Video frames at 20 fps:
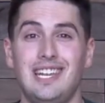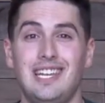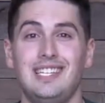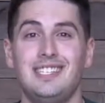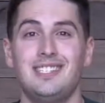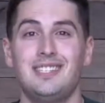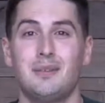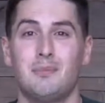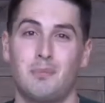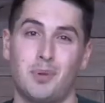
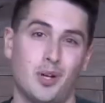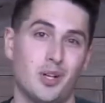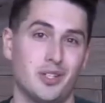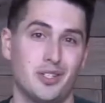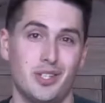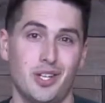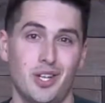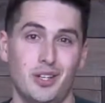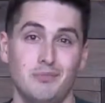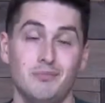It's
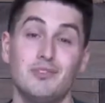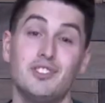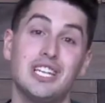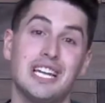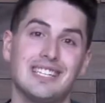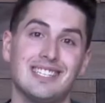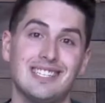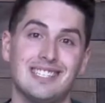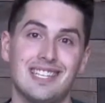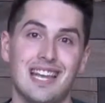Personal.
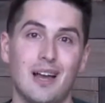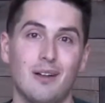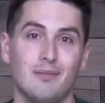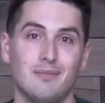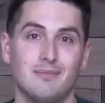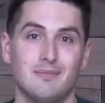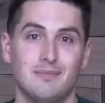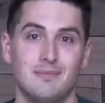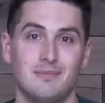Check this out.